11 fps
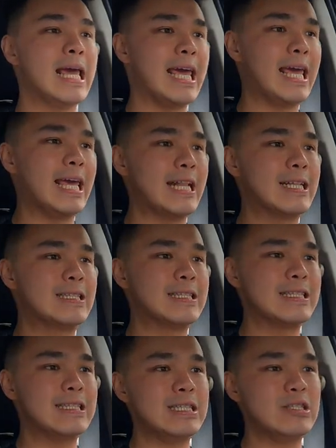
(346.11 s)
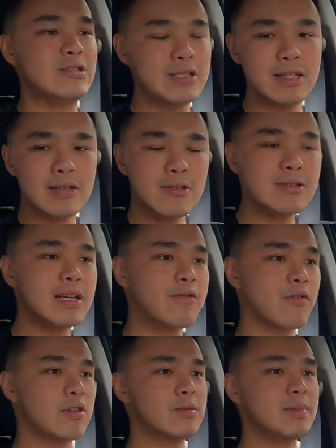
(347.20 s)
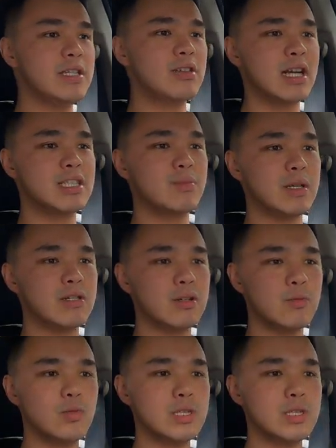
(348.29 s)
and you still use that 4-speed transmission,